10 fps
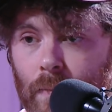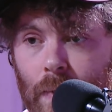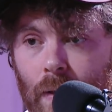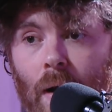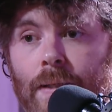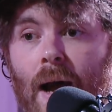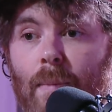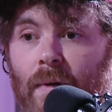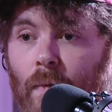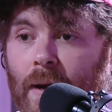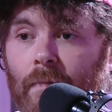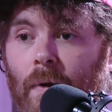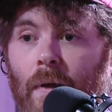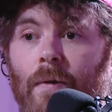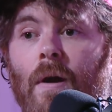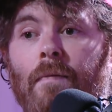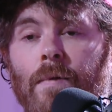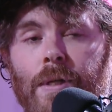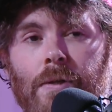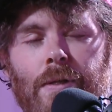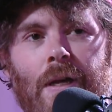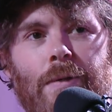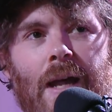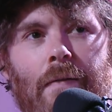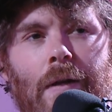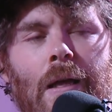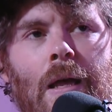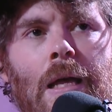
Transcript: on top of whatever other conversations I was having.